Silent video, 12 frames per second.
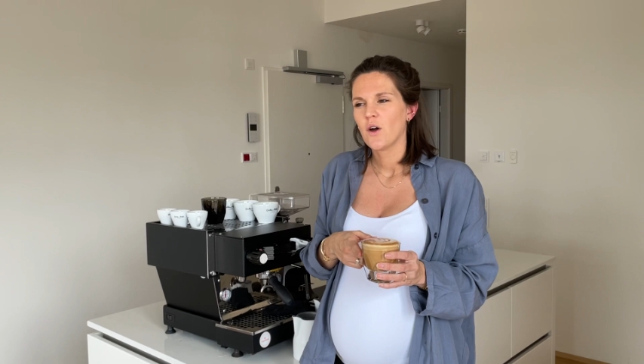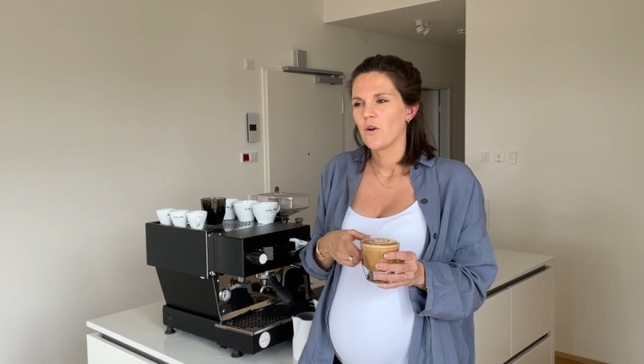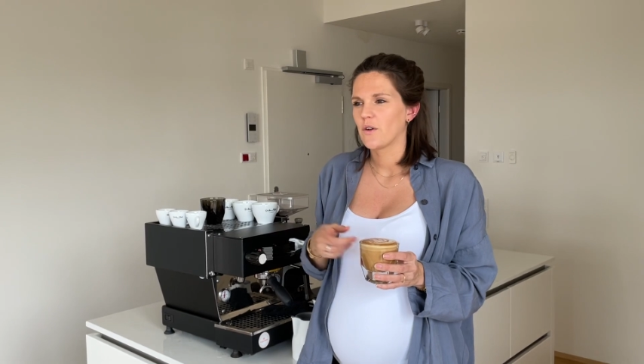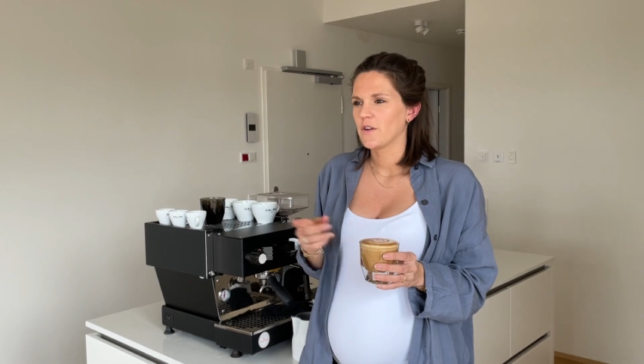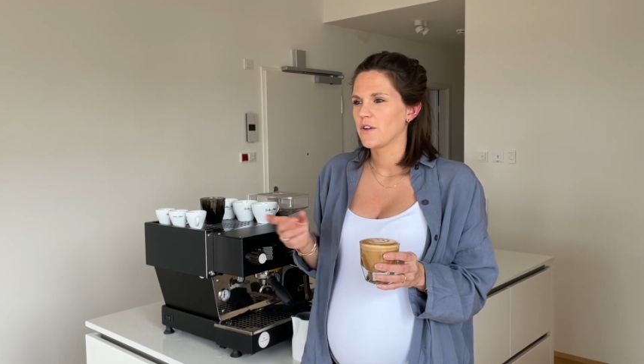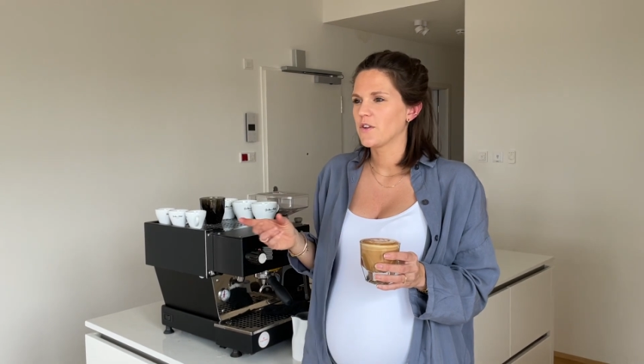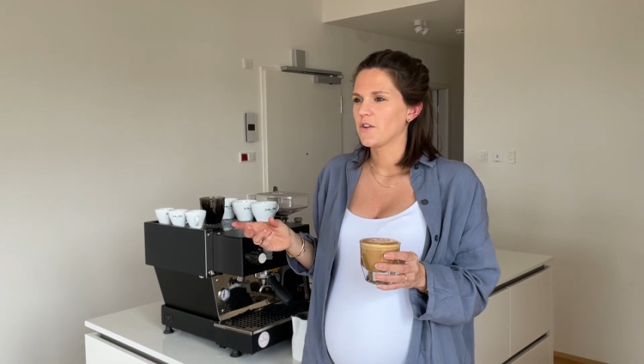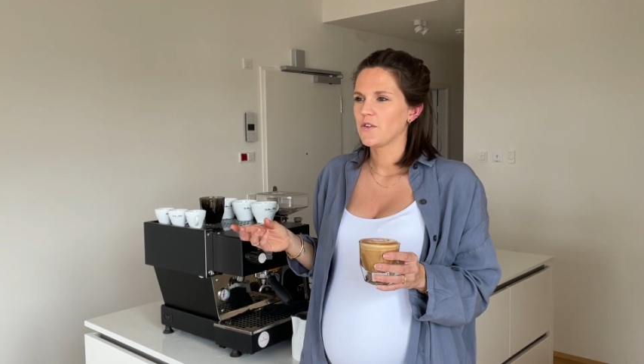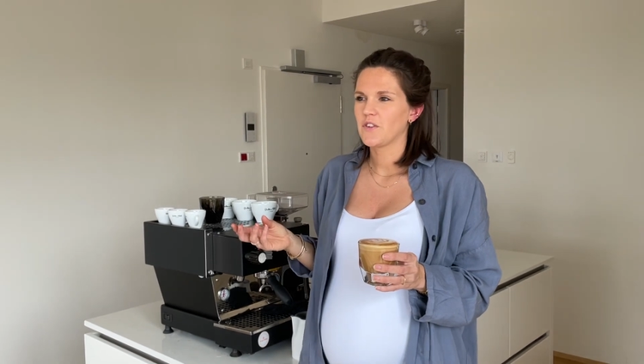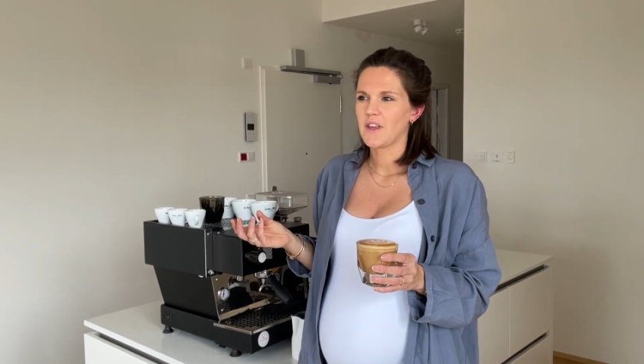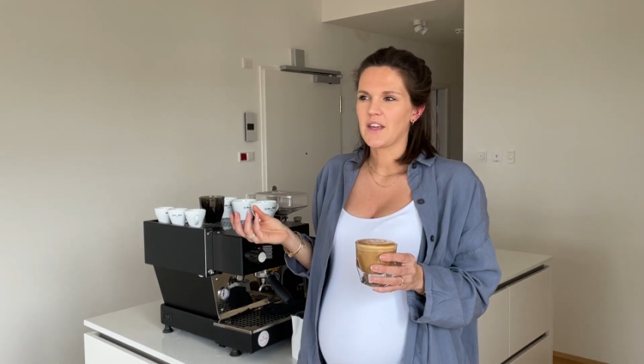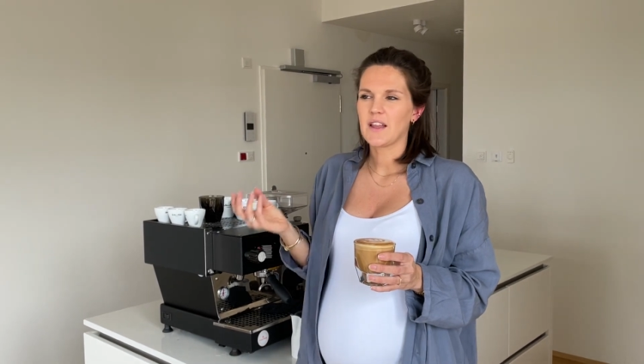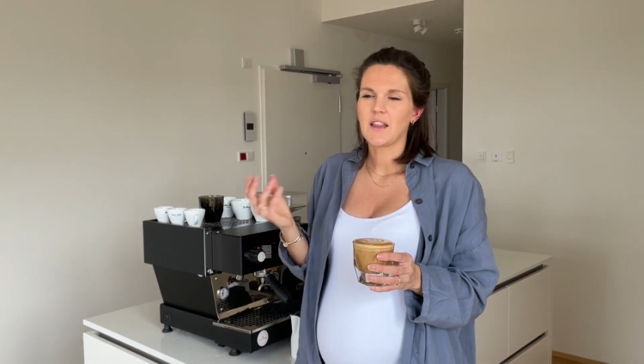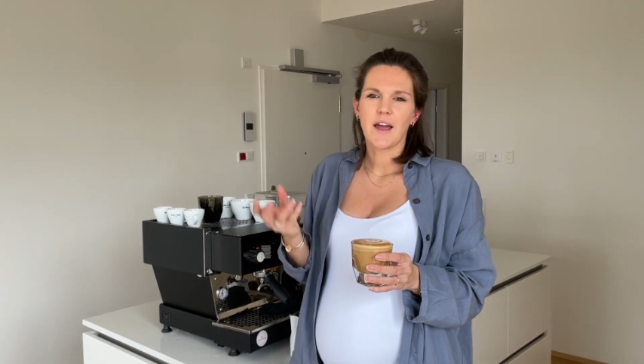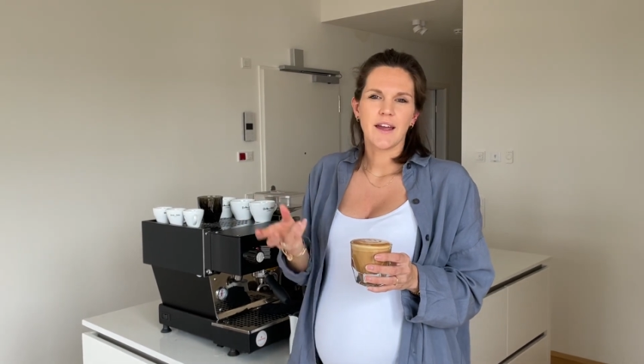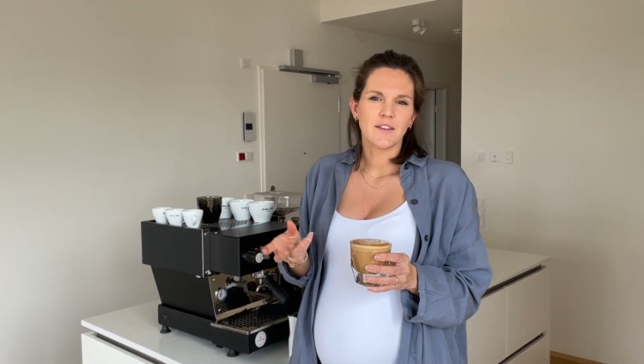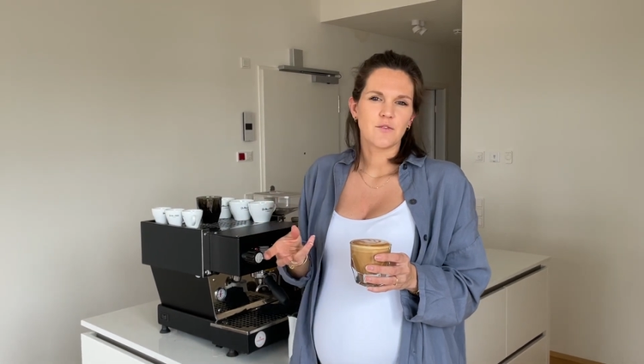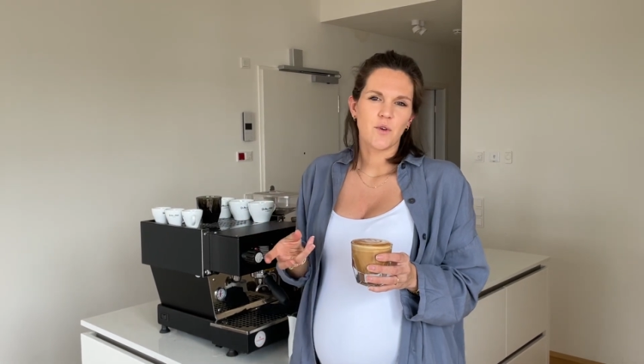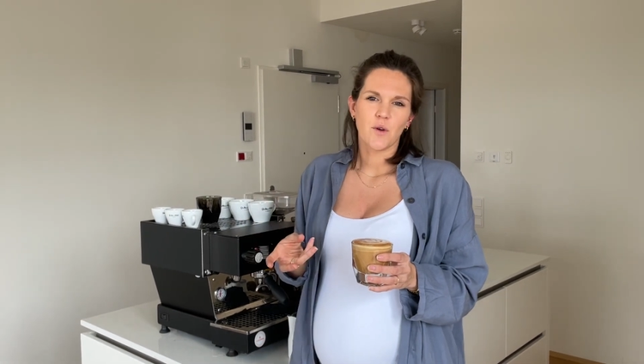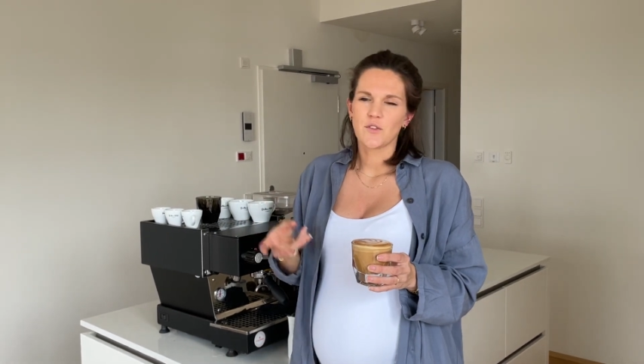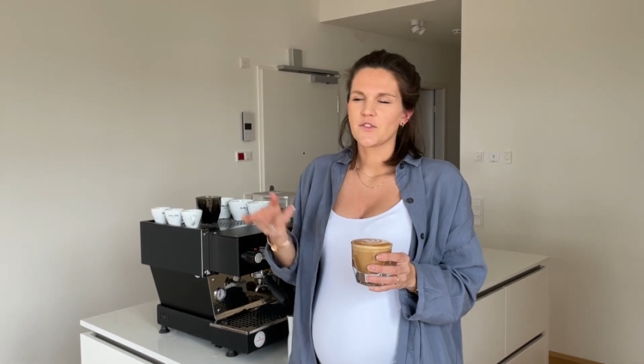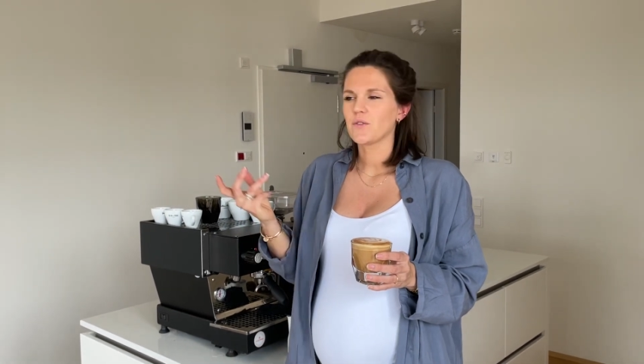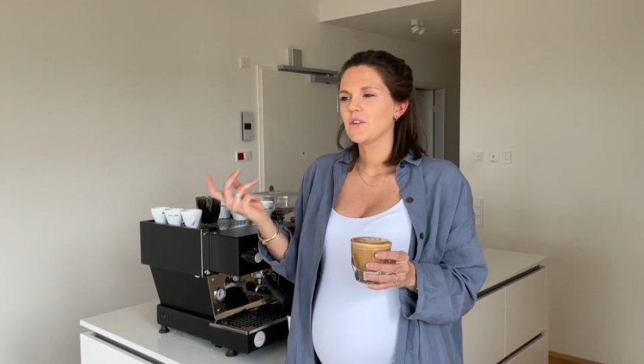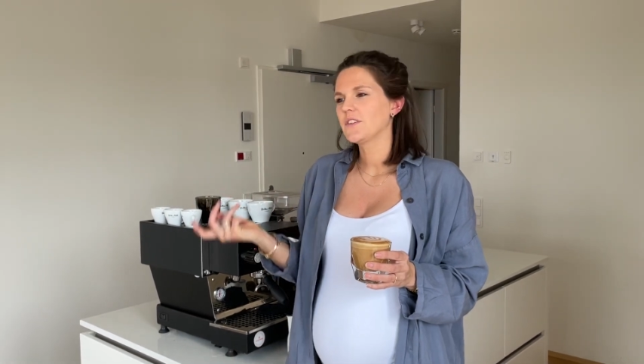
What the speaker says: or you're using a light roast or a